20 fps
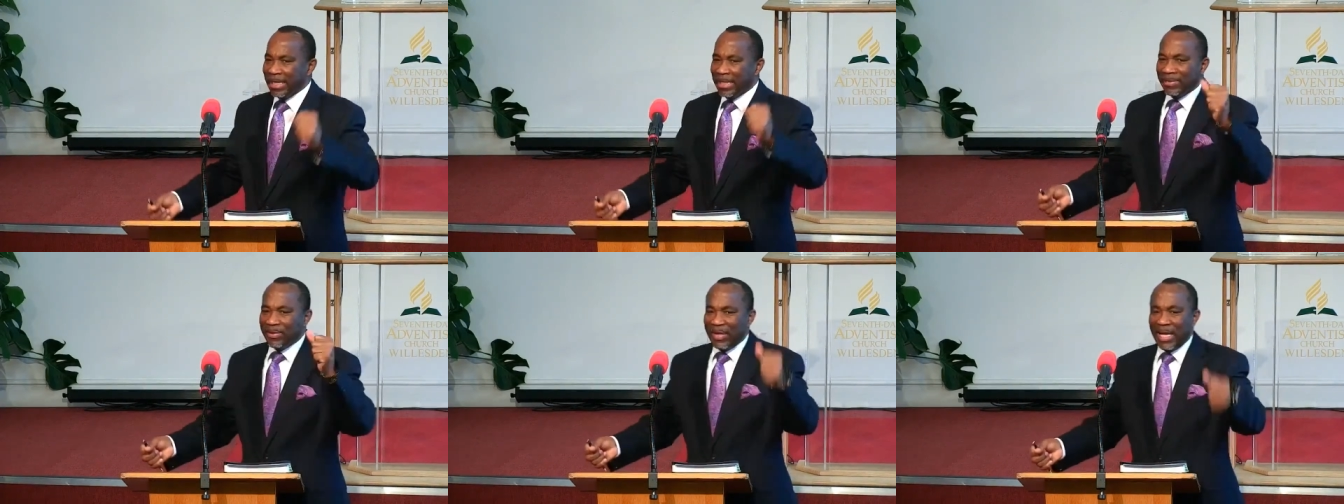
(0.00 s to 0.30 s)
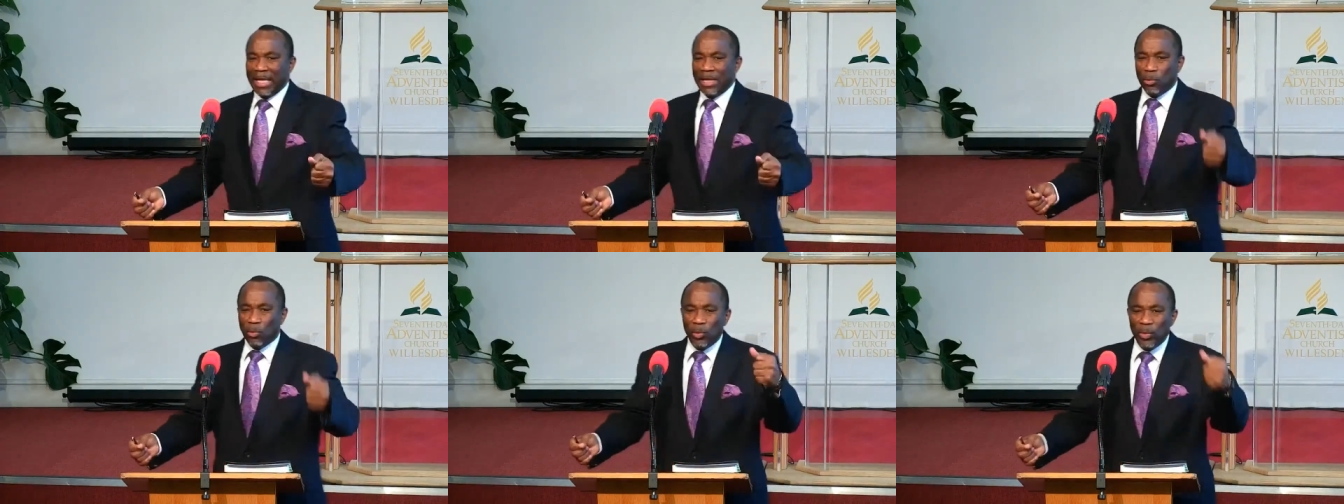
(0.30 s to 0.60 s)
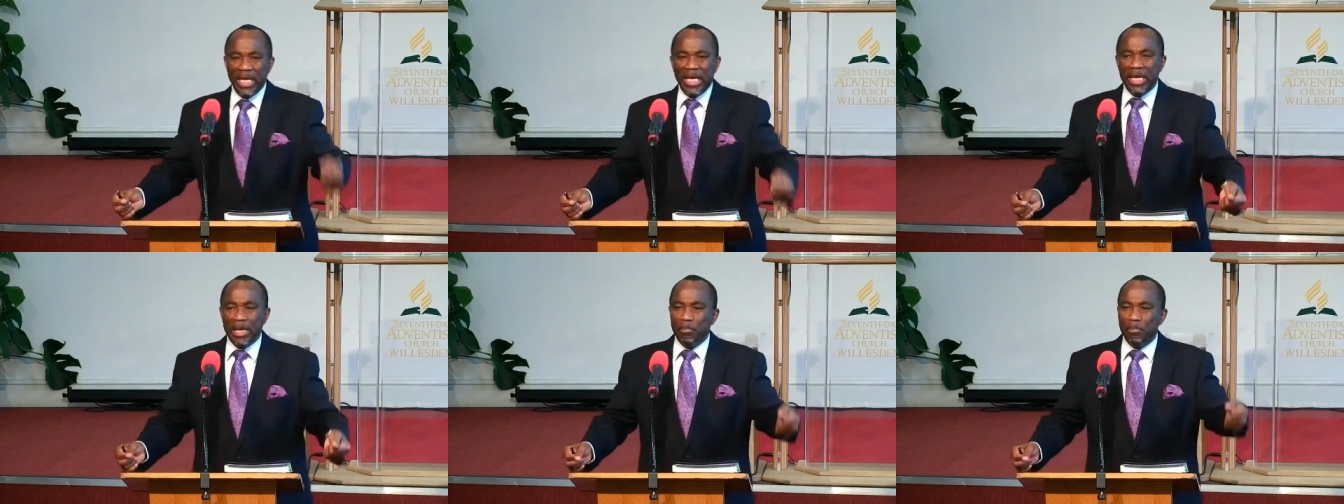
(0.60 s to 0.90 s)
then
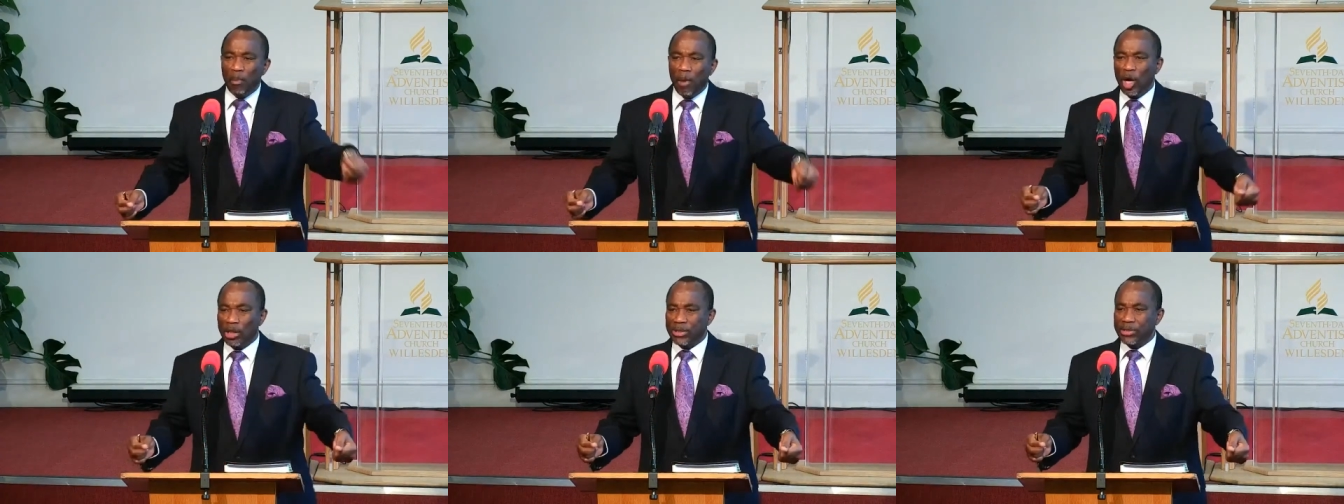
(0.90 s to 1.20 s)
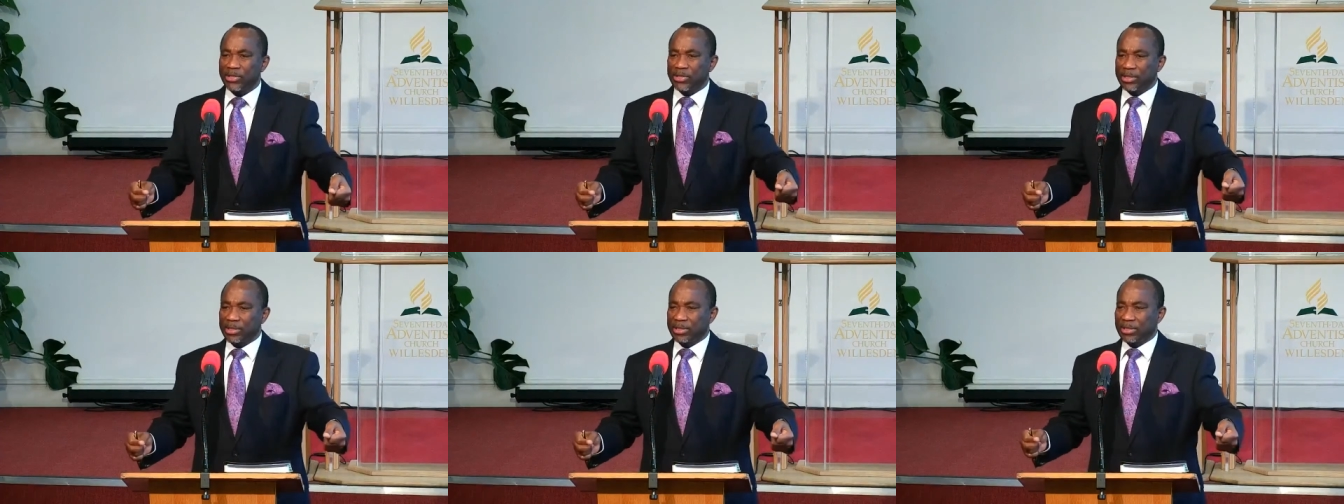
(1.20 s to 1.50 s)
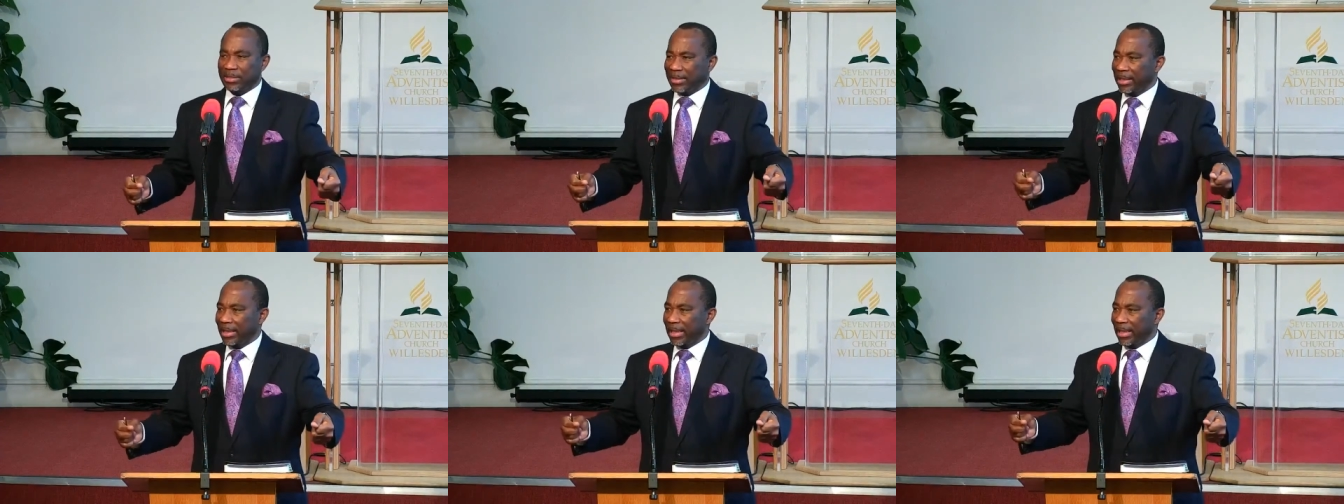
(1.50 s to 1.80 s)
we
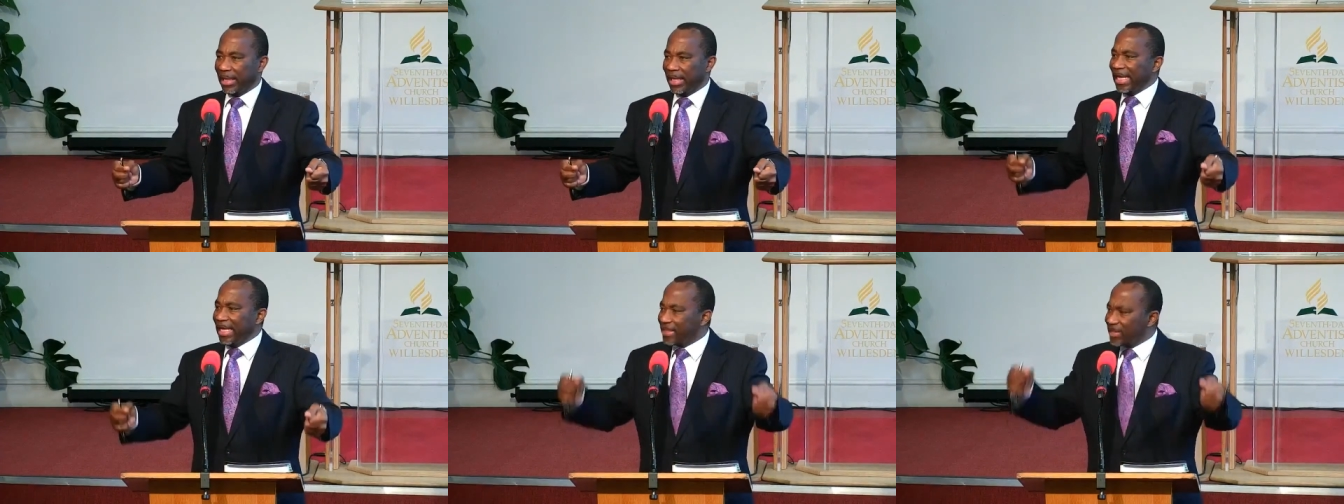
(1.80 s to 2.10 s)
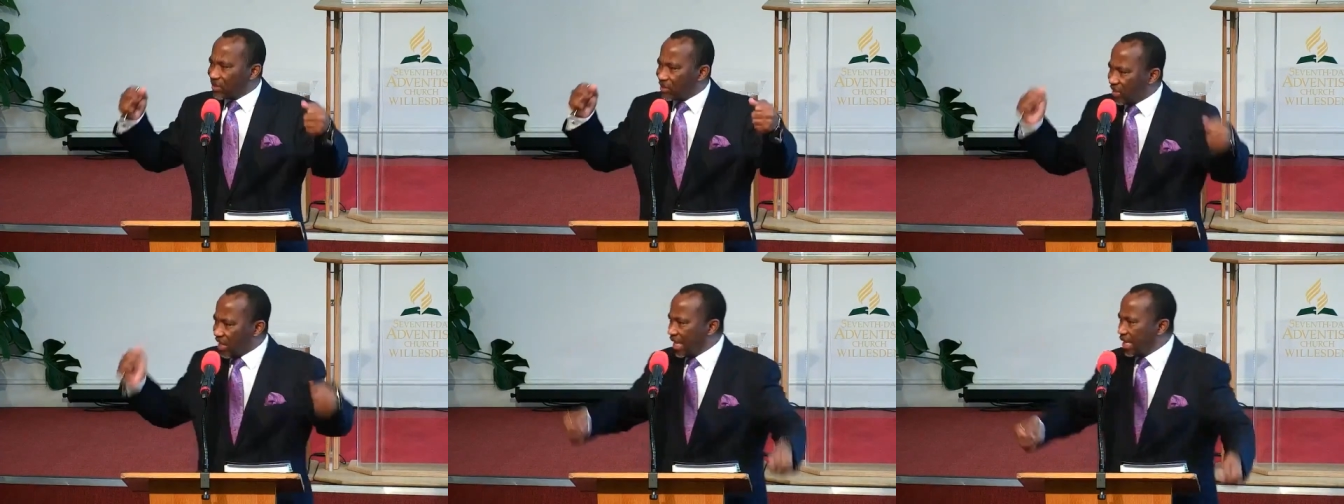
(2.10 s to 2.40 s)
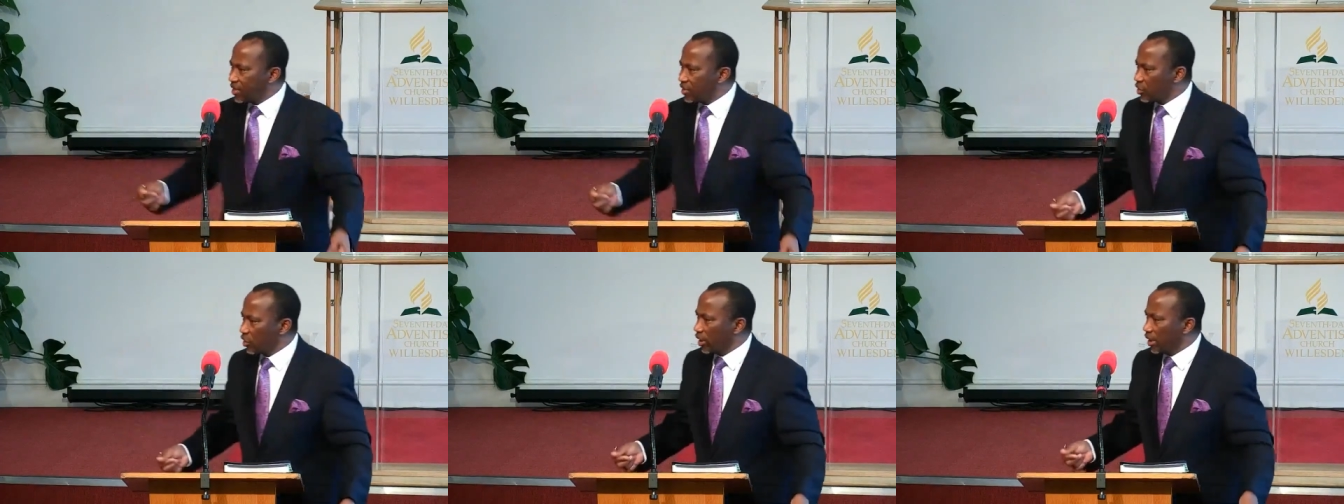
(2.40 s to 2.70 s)
must
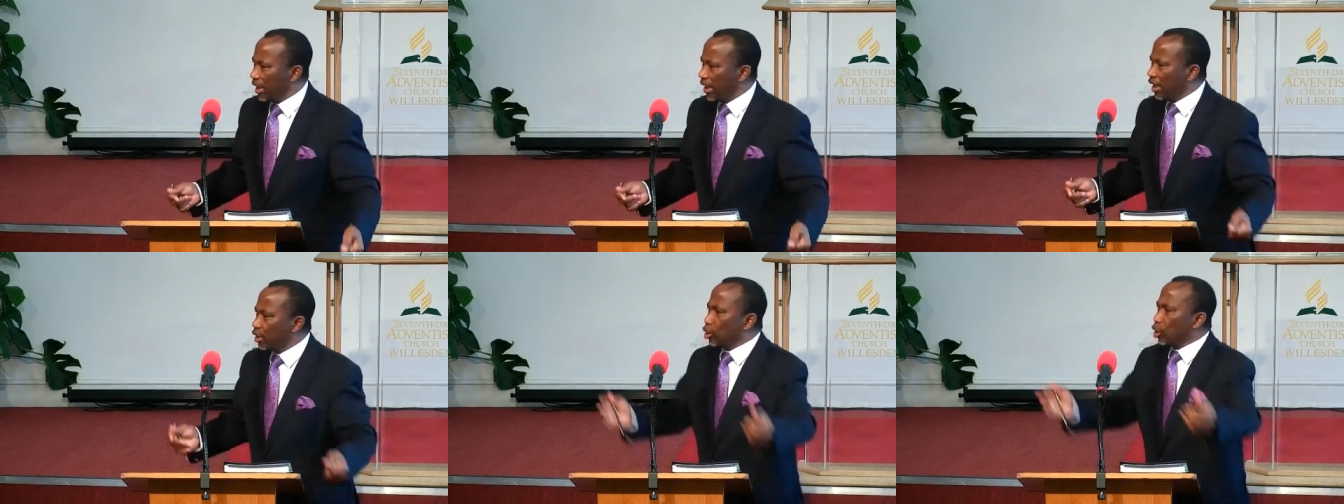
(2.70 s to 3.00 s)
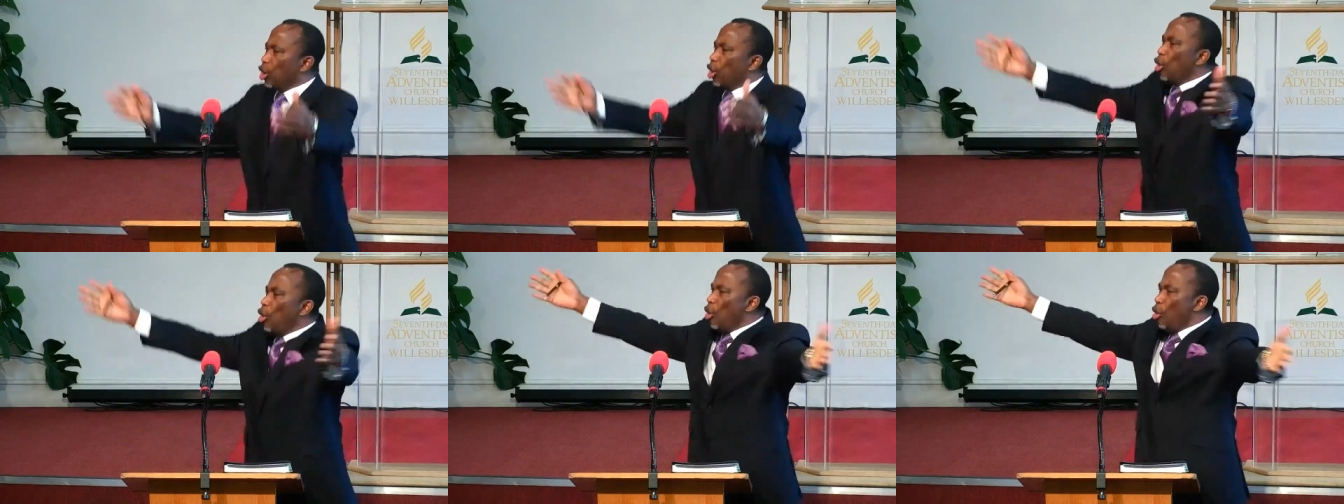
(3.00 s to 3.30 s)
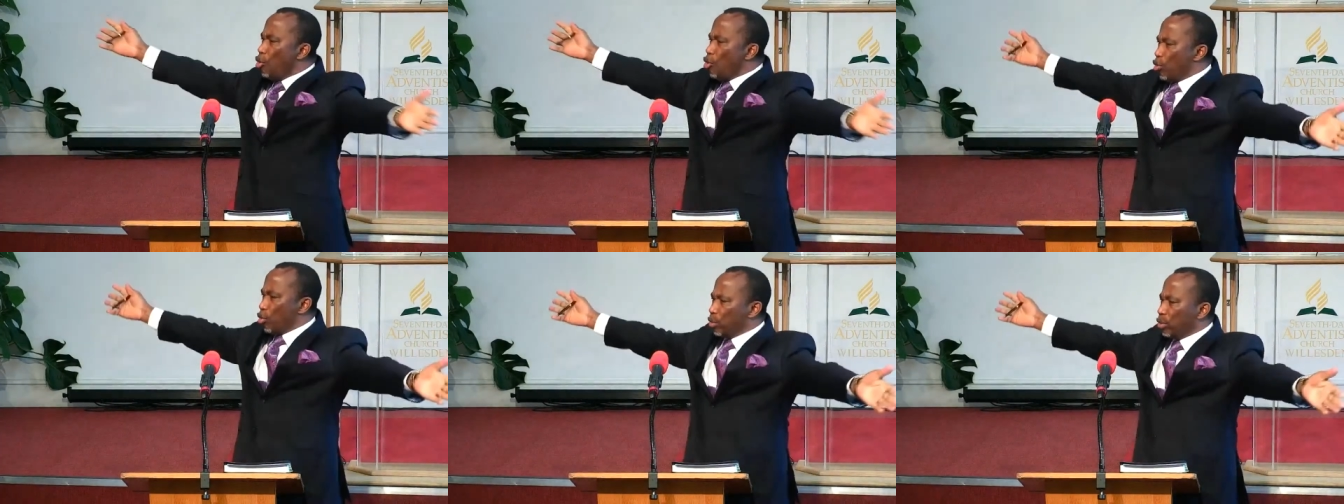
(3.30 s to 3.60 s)
essentially
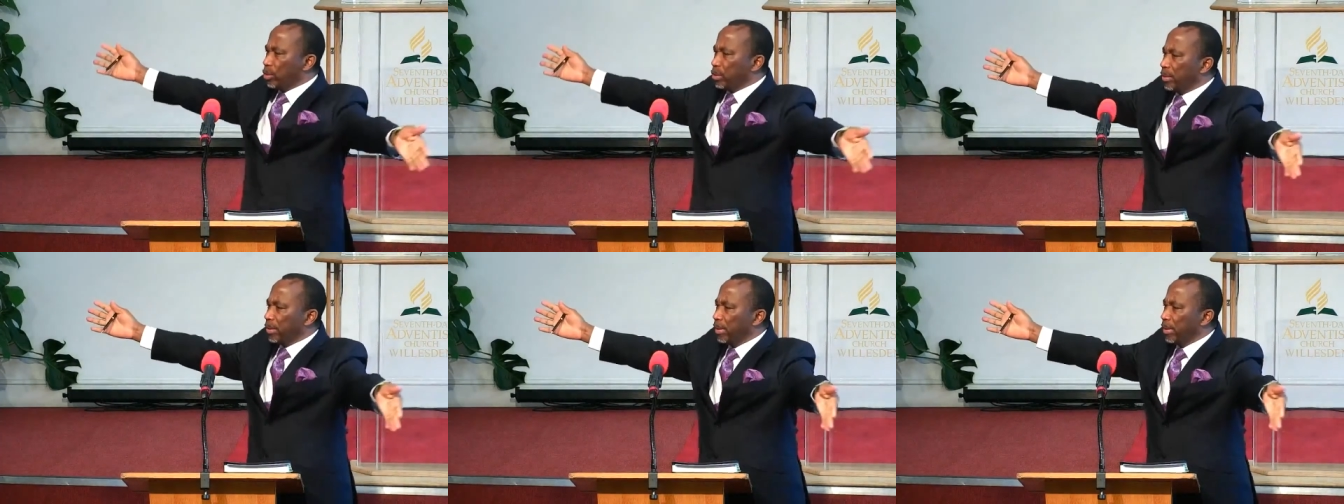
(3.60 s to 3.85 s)
glow.